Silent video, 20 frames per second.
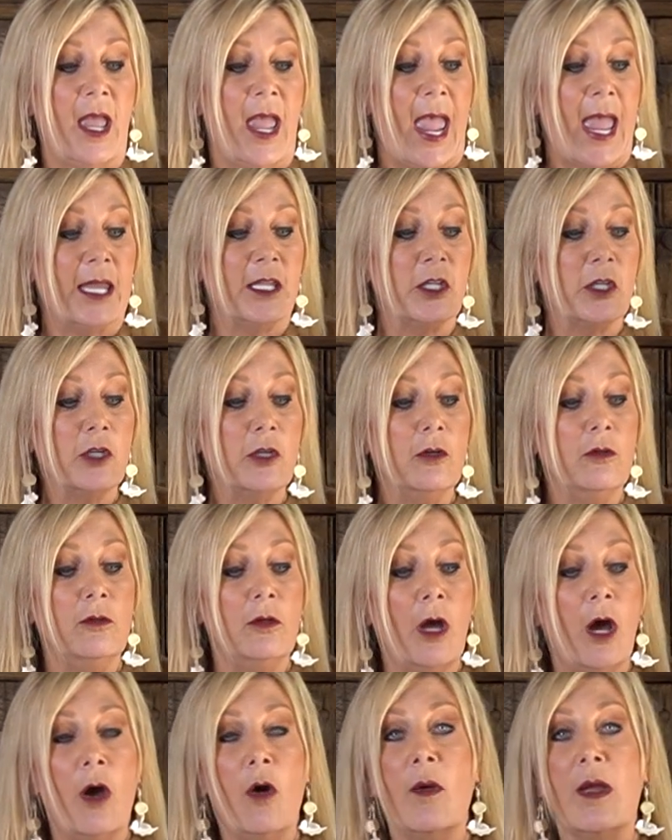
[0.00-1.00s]
And you
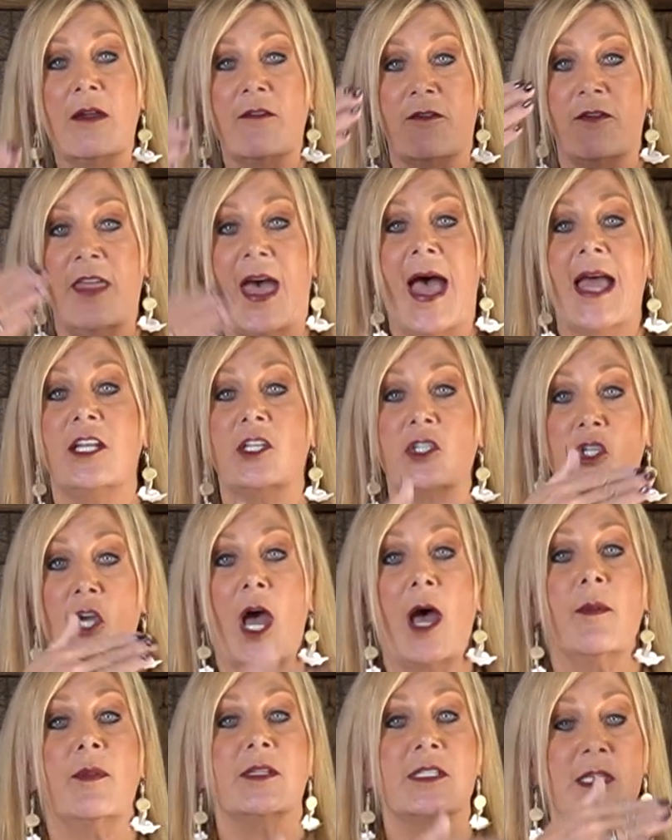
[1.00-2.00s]
know if that
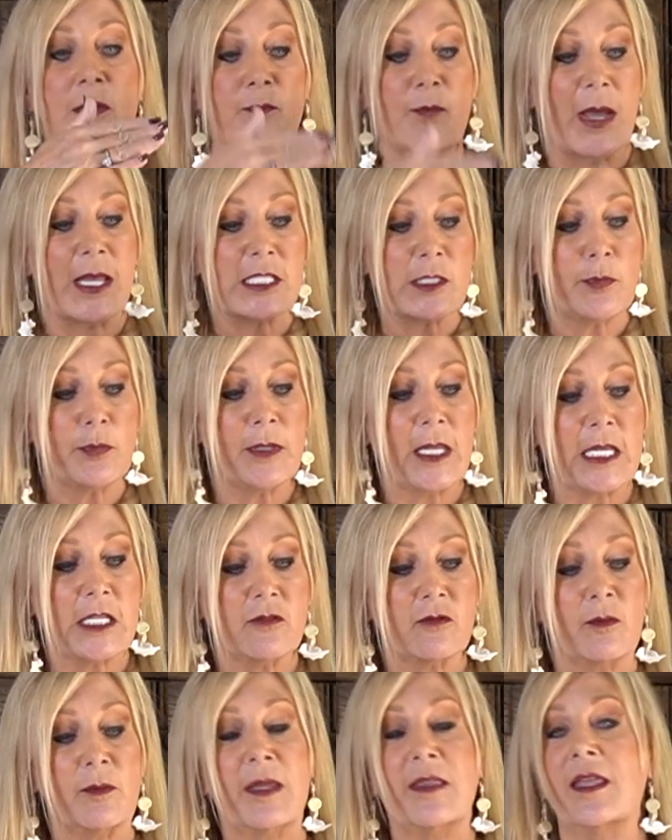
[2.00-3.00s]
job is the best
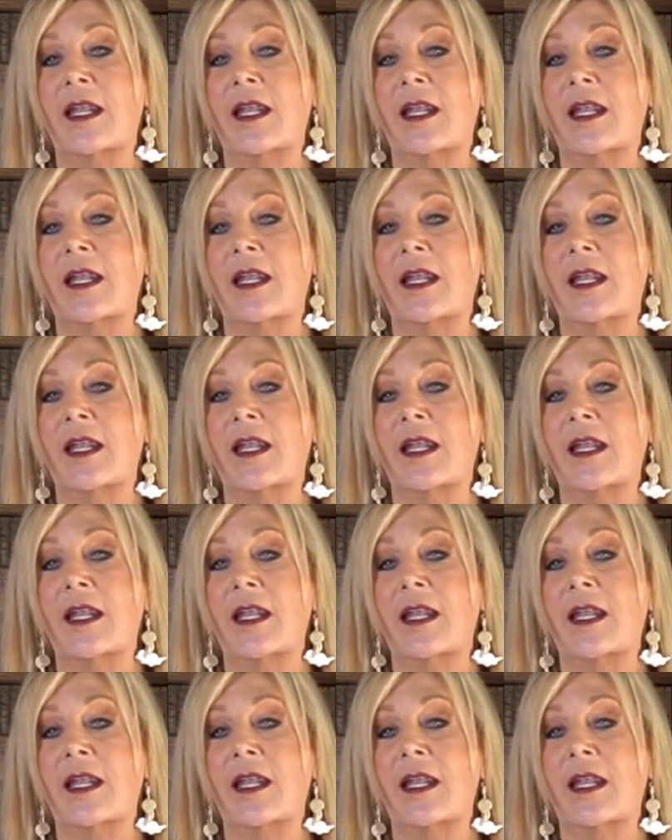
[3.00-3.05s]
place for me,